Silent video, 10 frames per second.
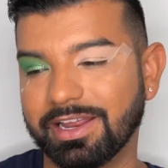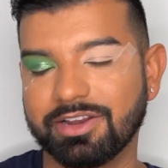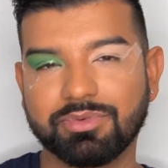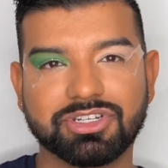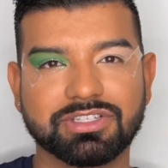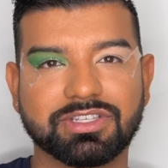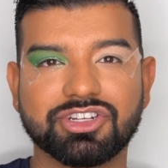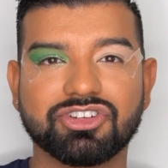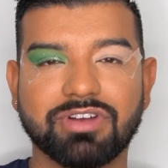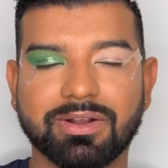And it was just
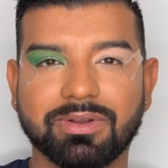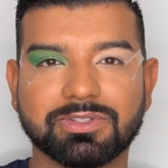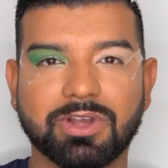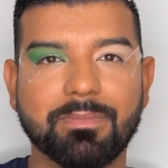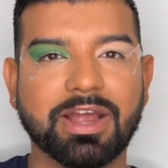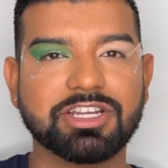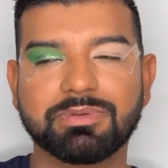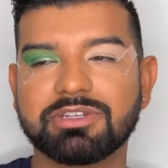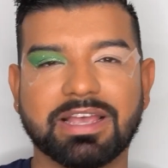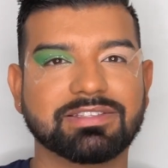such a struggle. So I might just
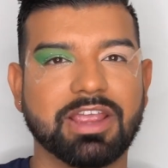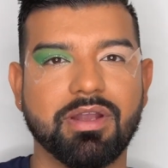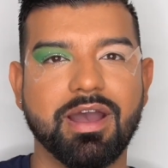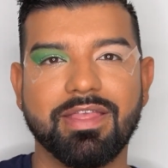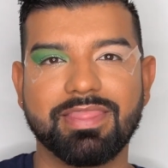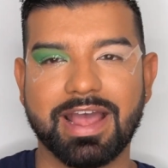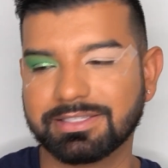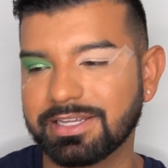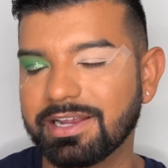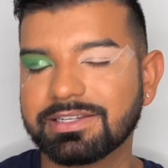put mascara on and
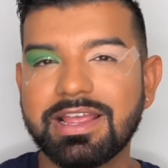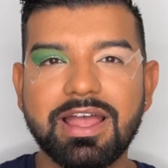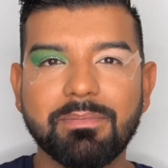that's it.